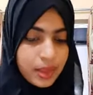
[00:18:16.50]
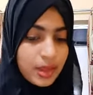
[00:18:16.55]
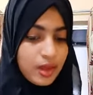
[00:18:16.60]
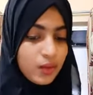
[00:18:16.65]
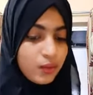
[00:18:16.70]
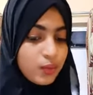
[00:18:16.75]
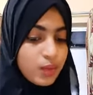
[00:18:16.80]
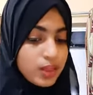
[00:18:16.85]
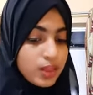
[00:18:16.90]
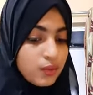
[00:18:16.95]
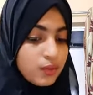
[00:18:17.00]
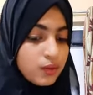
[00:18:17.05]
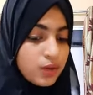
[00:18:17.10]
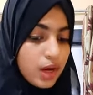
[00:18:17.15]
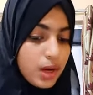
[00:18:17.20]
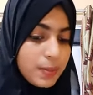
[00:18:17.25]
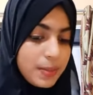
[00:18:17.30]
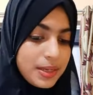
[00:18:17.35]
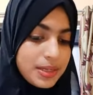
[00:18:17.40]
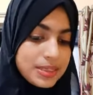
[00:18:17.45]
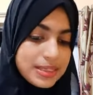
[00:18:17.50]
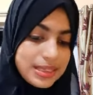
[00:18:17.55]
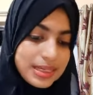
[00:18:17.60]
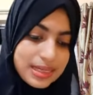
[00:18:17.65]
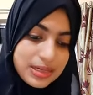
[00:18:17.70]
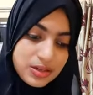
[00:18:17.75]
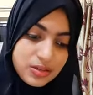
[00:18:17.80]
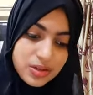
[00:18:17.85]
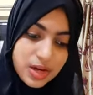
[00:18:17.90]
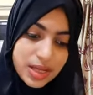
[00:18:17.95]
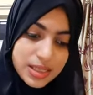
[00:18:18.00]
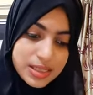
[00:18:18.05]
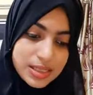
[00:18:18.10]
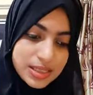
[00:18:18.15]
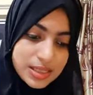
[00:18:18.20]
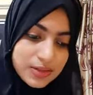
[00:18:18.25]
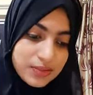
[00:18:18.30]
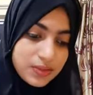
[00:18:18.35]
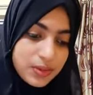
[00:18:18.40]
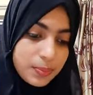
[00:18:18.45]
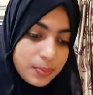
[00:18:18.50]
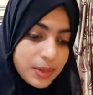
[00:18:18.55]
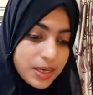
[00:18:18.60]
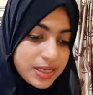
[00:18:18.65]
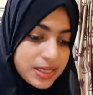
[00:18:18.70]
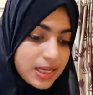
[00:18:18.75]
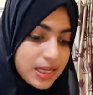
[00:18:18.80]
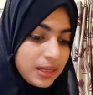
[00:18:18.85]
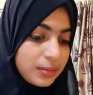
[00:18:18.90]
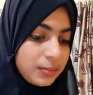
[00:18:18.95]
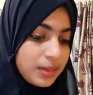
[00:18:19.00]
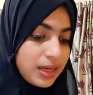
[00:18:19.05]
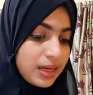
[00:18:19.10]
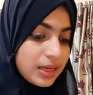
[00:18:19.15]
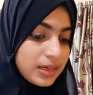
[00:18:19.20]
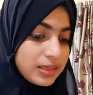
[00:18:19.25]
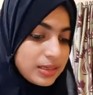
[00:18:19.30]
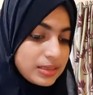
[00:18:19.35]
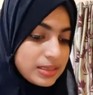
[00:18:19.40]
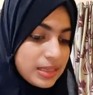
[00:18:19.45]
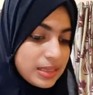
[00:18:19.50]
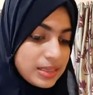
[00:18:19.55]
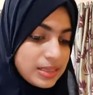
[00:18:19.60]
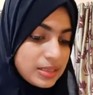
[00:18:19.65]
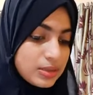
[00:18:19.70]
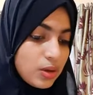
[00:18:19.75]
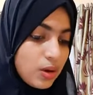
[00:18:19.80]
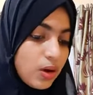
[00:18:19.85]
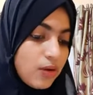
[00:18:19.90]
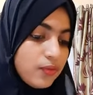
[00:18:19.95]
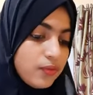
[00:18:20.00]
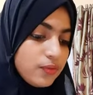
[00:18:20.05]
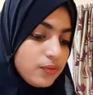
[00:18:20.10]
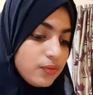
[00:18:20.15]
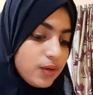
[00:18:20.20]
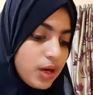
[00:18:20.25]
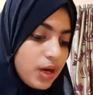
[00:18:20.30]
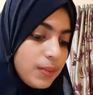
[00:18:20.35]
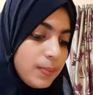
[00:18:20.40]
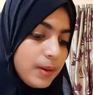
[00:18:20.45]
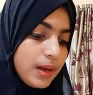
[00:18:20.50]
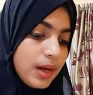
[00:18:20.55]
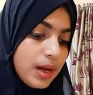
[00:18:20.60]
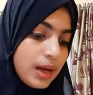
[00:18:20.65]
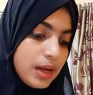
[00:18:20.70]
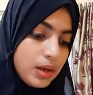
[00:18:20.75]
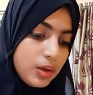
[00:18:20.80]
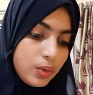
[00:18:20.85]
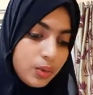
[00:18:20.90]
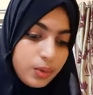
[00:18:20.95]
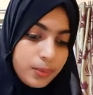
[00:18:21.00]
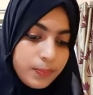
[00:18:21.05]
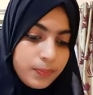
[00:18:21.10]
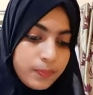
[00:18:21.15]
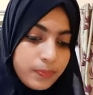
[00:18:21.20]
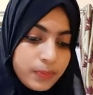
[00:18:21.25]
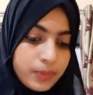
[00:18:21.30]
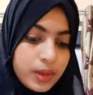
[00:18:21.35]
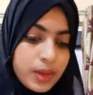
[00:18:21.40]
When the verb is intransitive, the predicate may consist of verb alone.